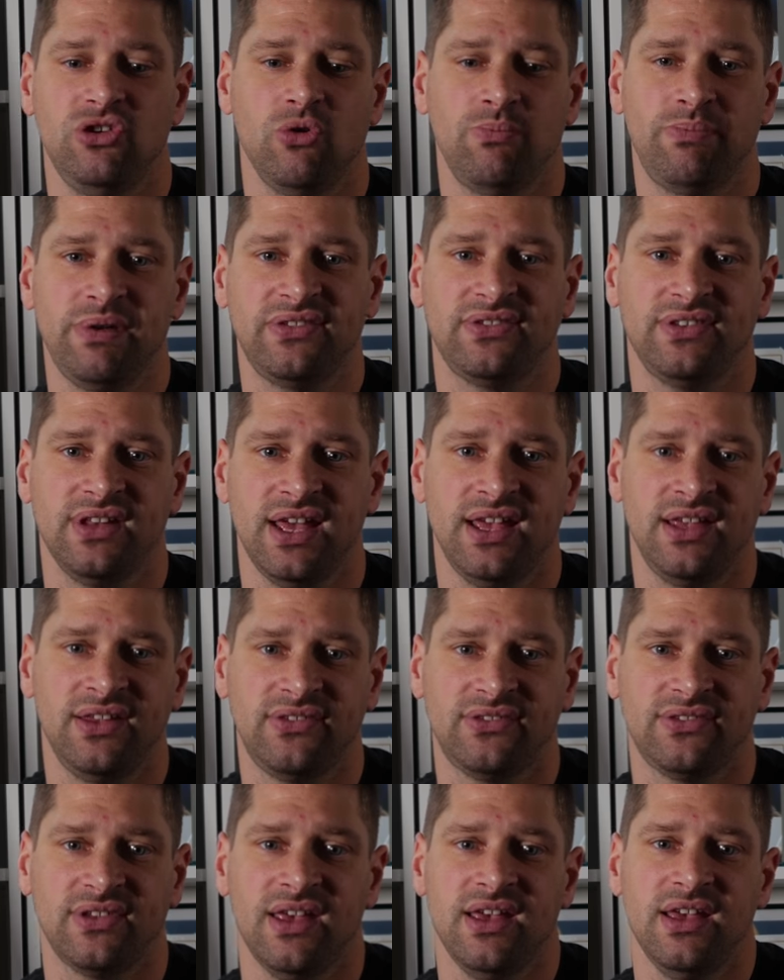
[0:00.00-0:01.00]

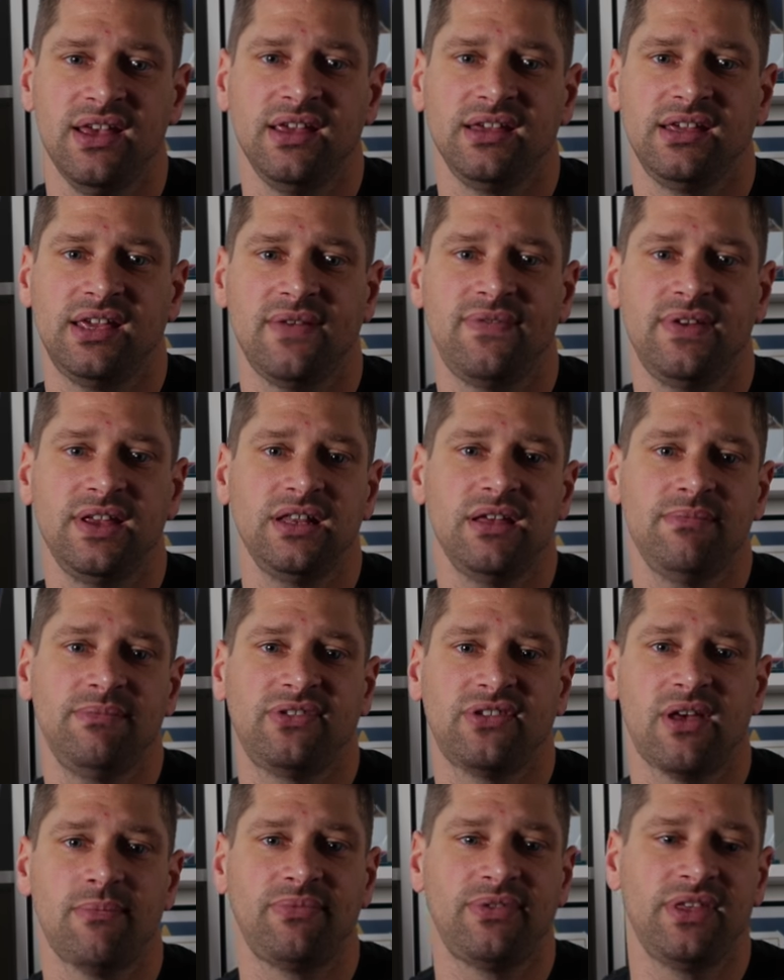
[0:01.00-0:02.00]
business, giving them
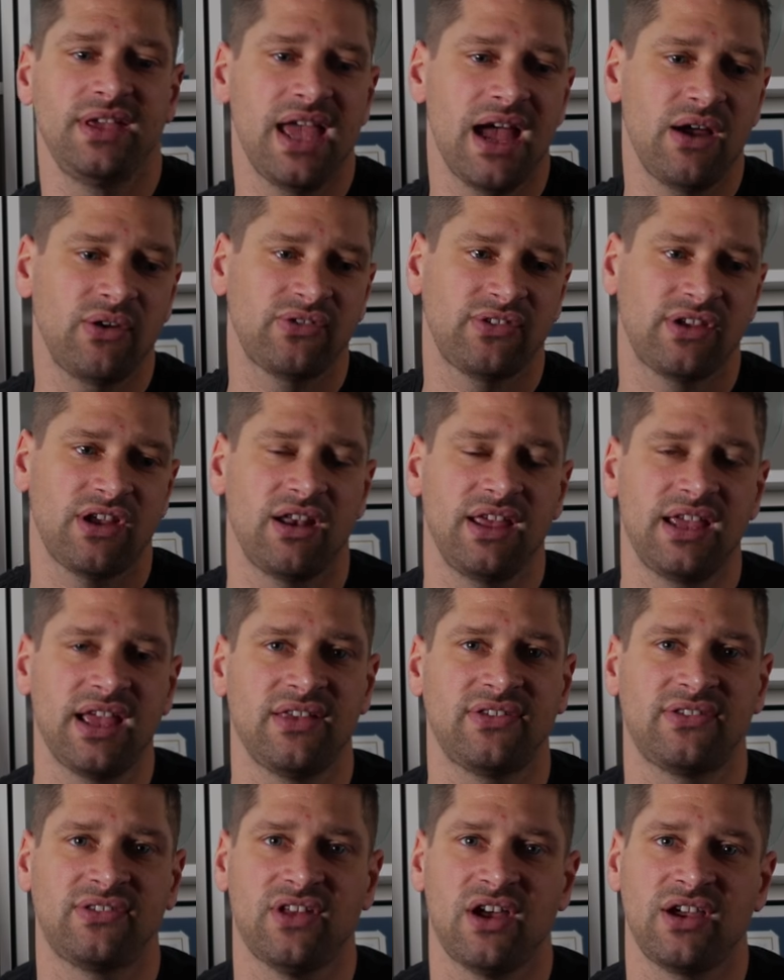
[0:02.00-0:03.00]
something else to kind of
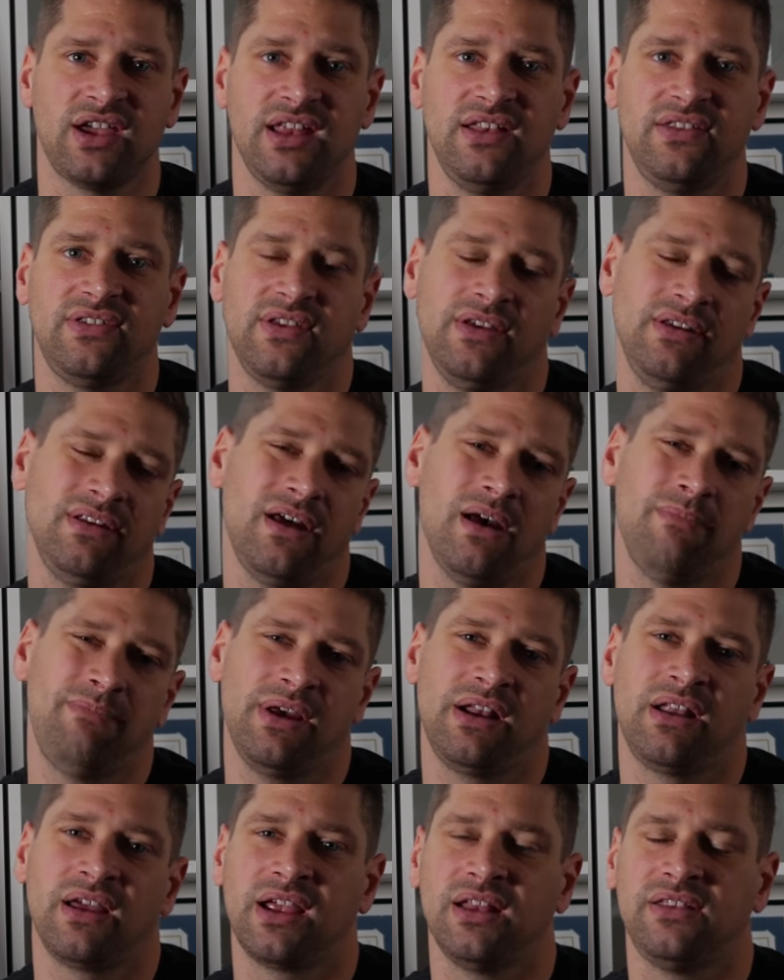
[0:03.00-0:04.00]
get stuck into, like a
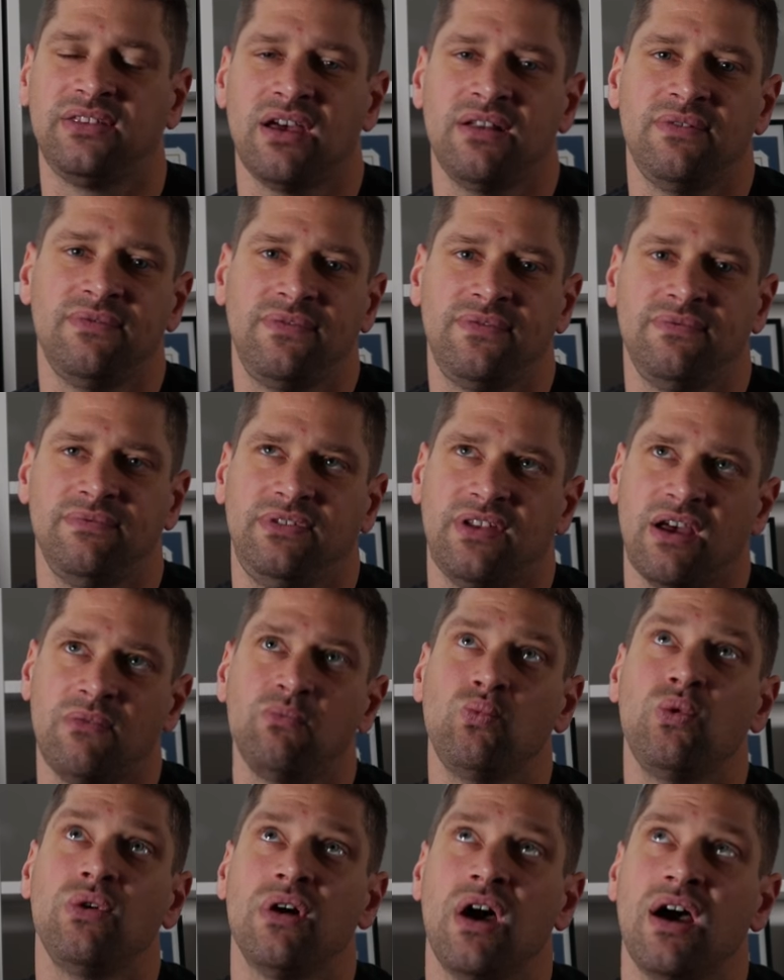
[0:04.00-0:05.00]
bit like a
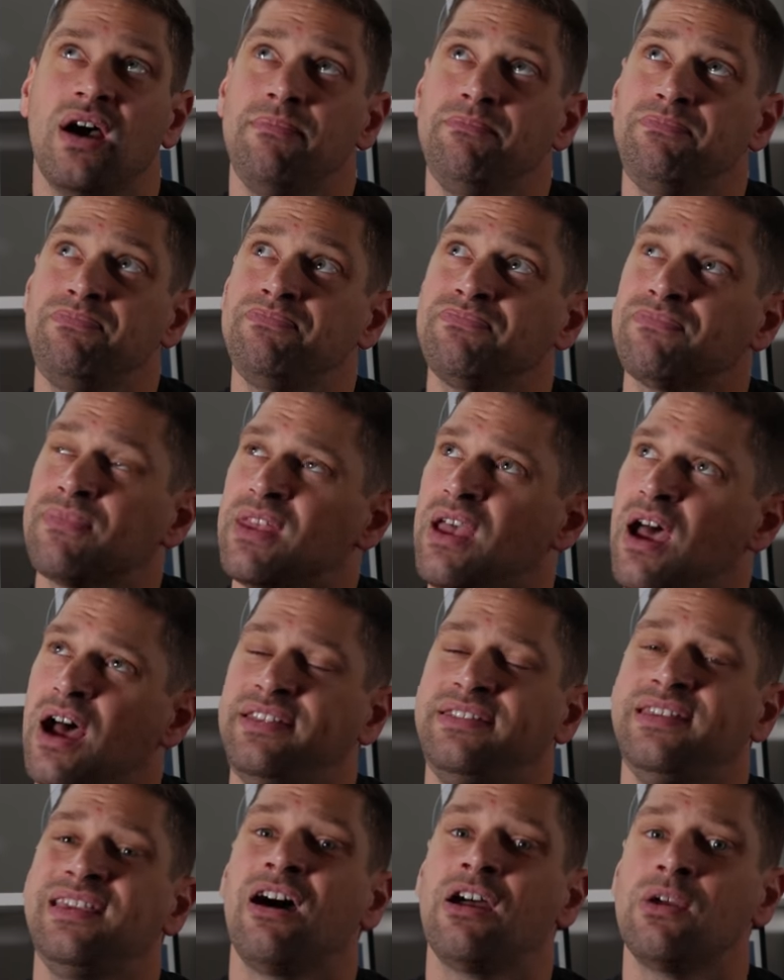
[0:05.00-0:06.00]

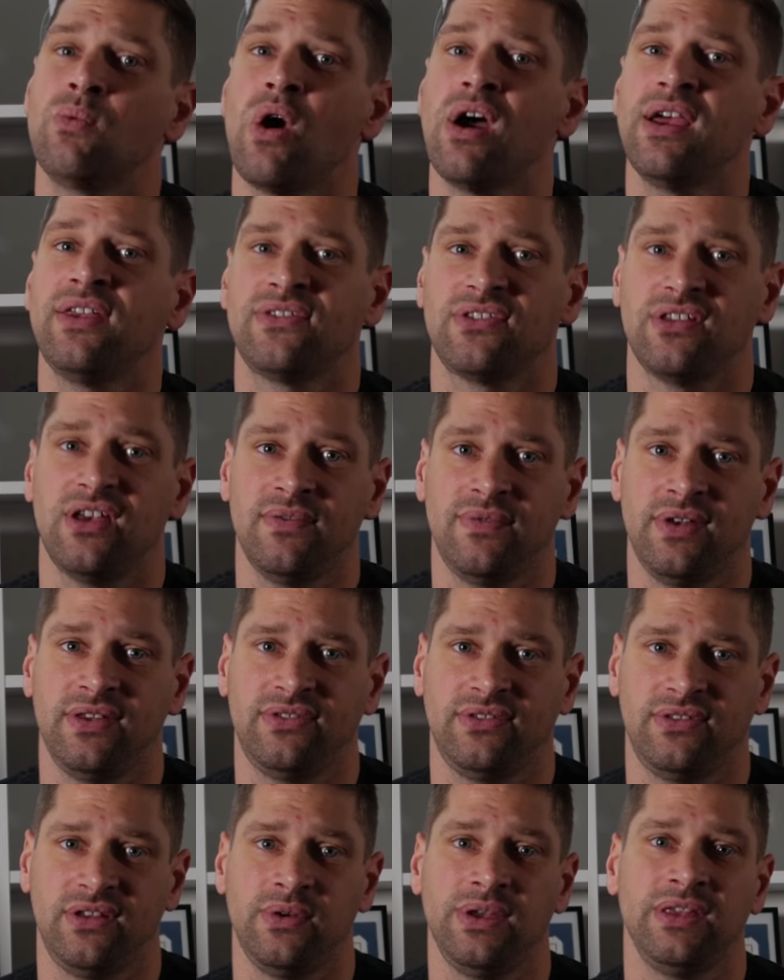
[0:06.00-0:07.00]
DIY
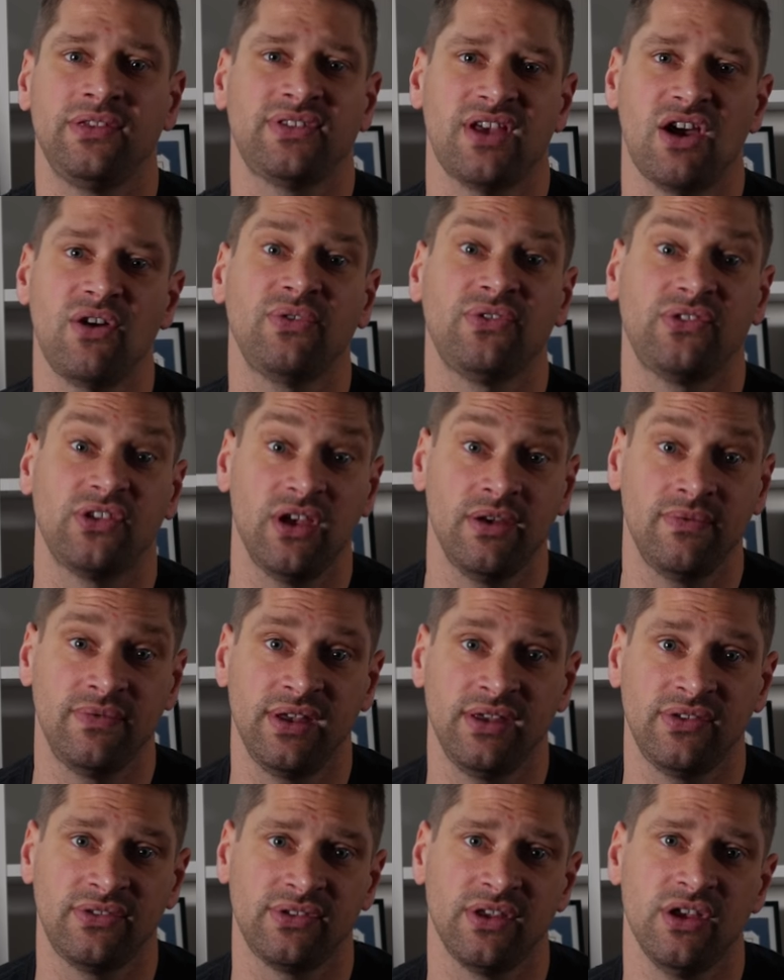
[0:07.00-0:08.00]
service, do-it-yourself
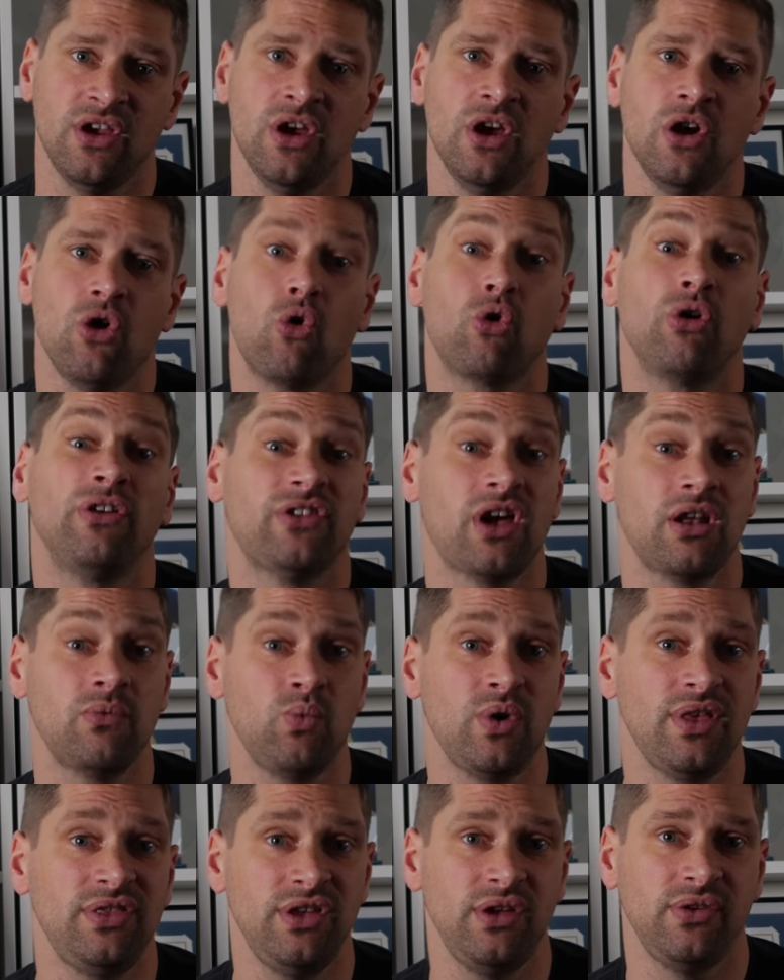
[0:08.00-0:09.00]
service, or a
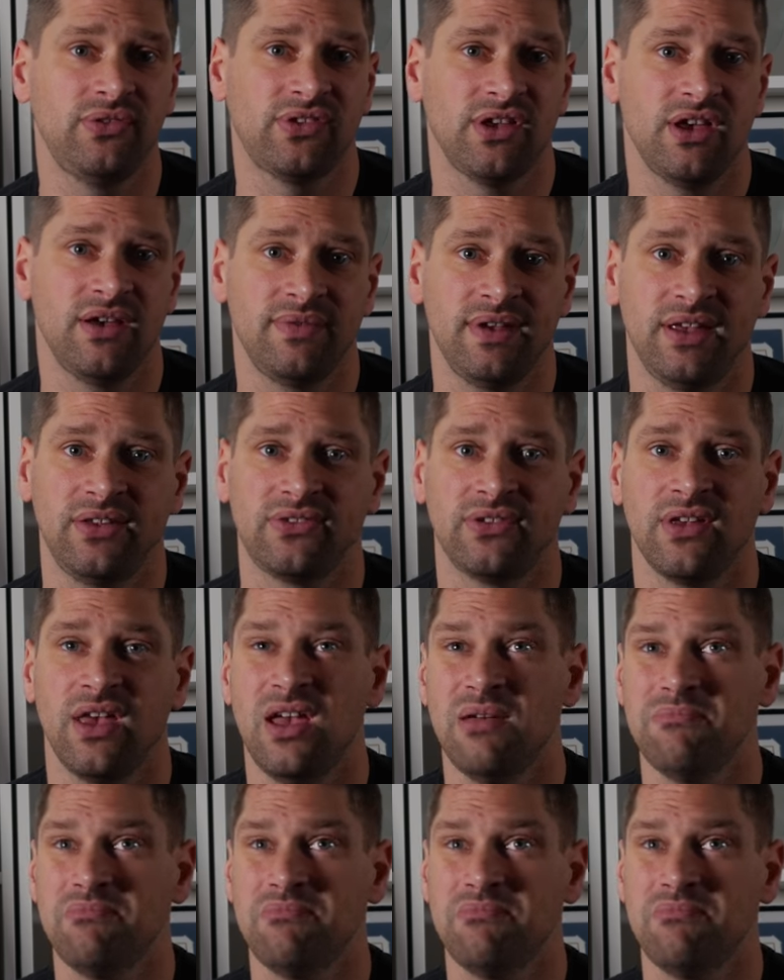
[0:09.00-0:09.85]
done-with-you service.